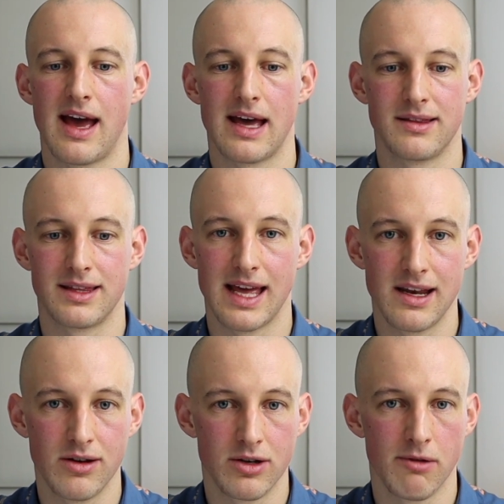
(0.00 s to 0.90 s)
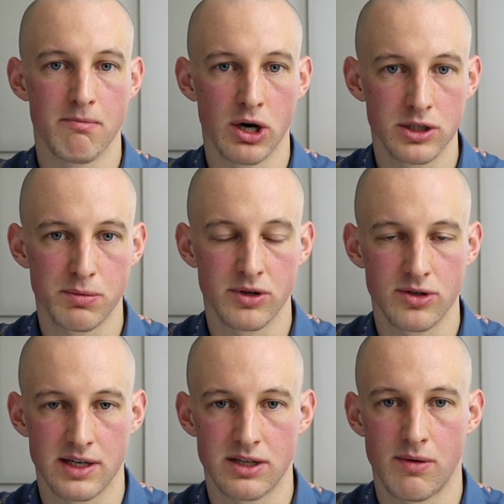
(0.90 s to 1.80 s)
And then you do multiple
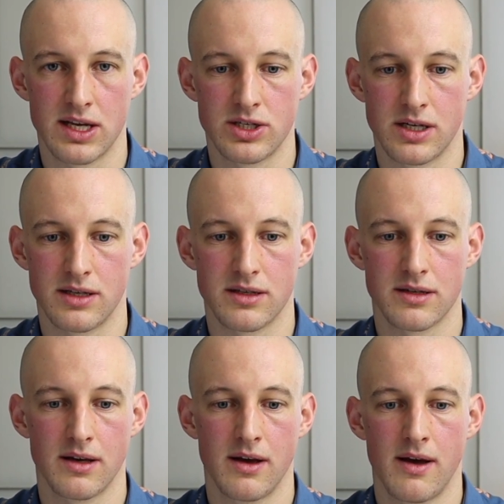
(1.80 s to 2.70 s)
choice questions,